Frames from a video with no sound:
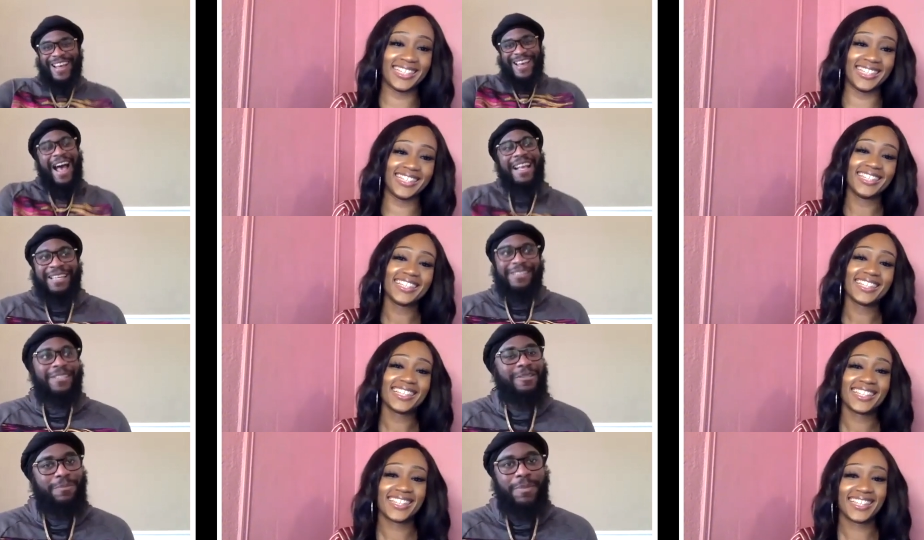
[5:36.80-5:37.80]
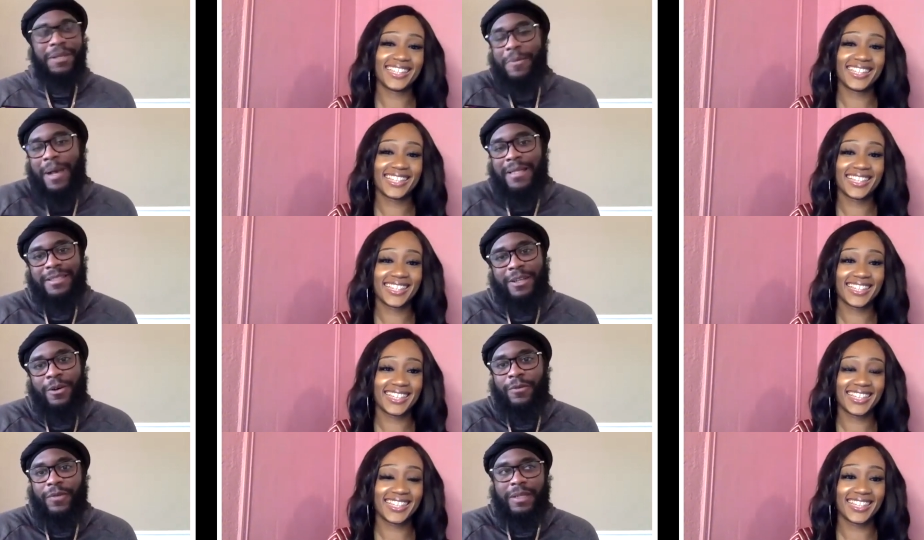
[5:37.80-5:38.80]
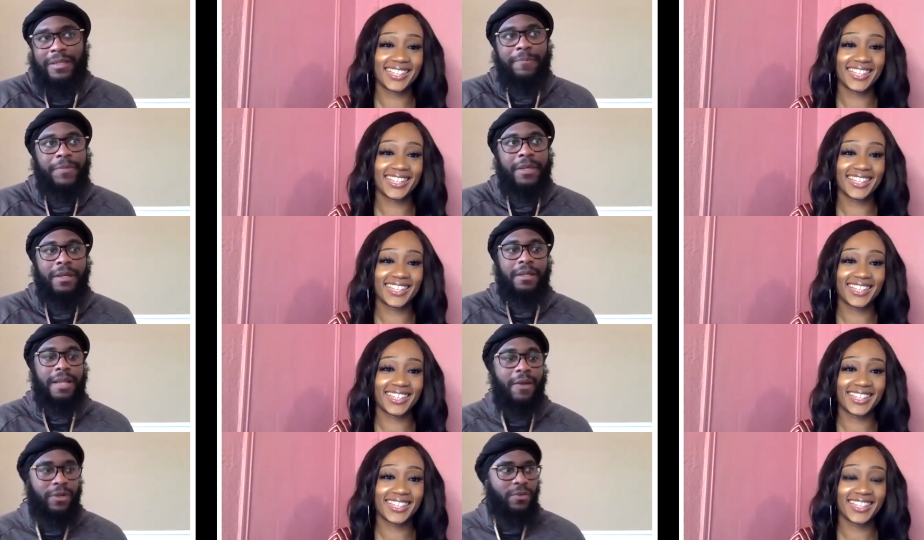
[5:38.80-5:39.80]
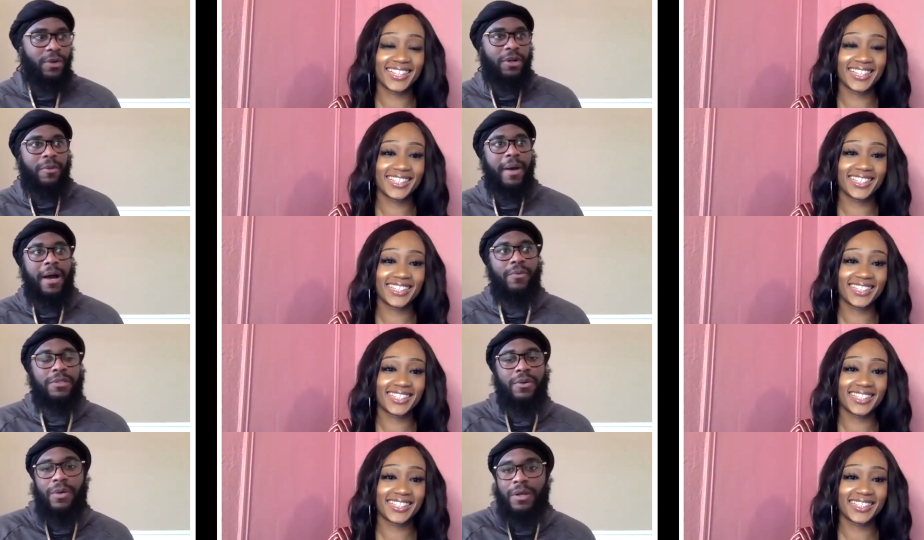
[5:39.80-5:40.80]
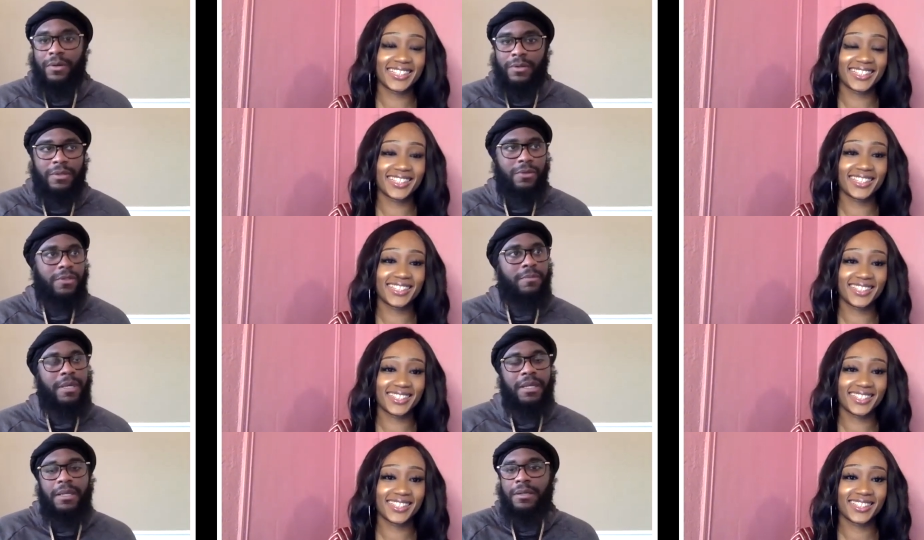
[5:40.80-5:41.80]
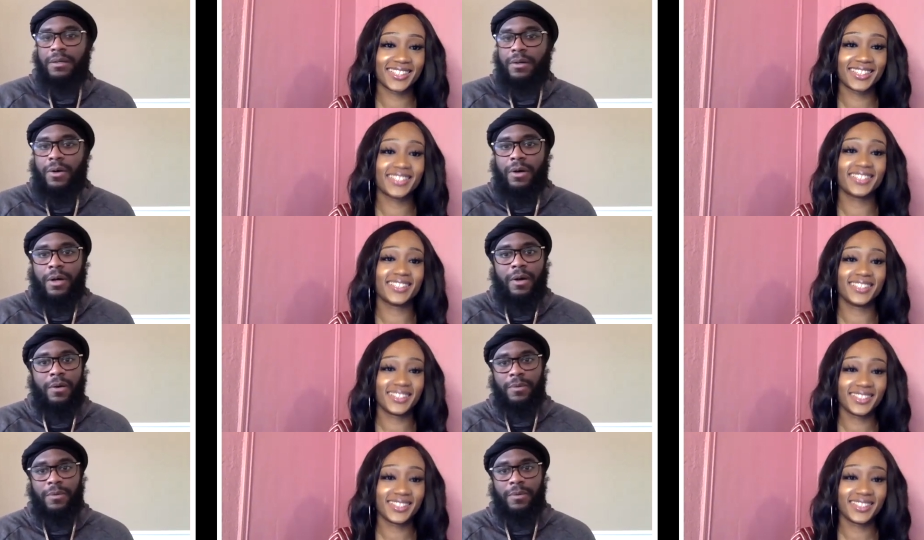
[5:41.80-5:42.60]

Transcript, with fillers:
Speaker 1: I can just be to myself and not really worry about what's going on on social media or on